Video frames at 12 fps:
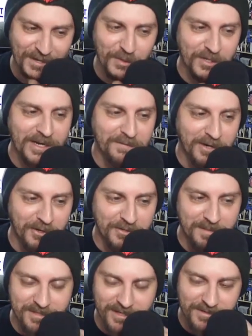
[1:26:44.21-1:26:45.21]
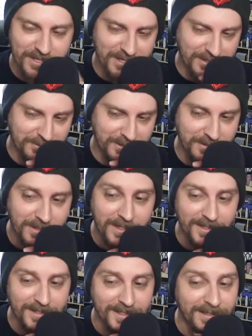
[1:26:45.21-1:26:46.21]
They're gonna have a hard time selling that anyway.
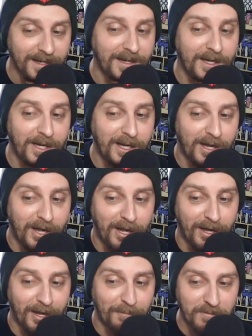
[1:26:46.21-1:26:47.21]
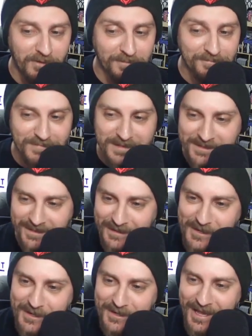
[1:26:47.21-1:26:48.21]
Moving
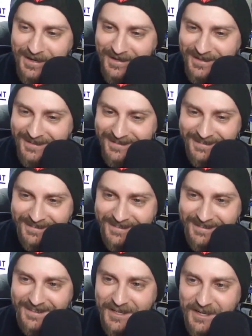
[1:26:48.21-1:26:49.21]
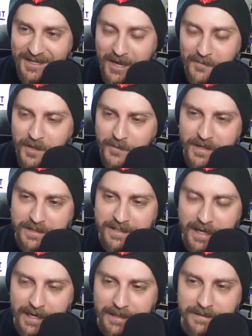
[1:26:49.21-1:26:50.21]
on. Yeah, Final Fantasy
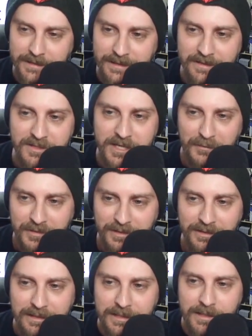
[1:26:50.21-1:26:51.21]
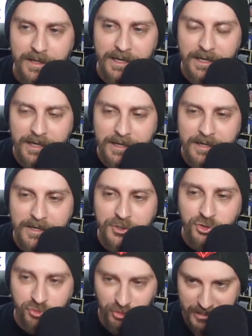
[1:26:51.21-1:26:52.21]
VIII is definitely a
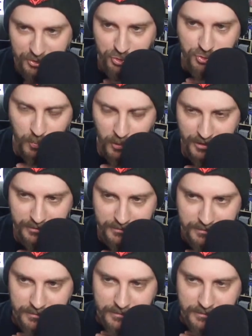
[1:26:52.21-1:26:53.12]
strange one.